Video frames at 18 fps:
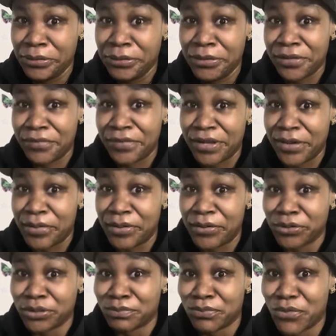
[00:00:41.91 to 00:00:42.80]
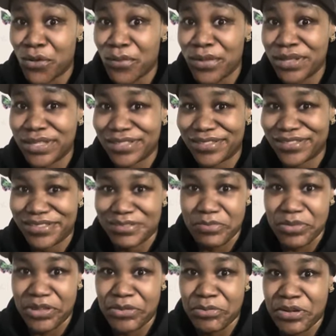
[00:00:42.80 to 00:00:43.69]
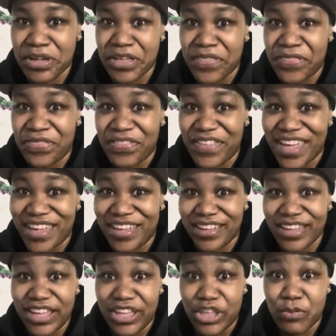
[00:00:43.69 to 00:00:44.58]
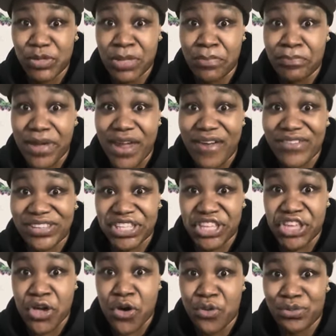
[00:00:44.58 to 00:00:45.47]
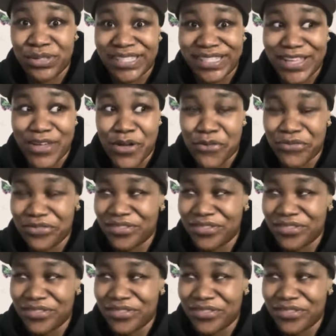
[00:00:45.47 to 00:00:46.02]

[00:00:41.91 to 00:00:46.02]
You ever had one of those moments when you couldn't think and you was embarrassing your own self?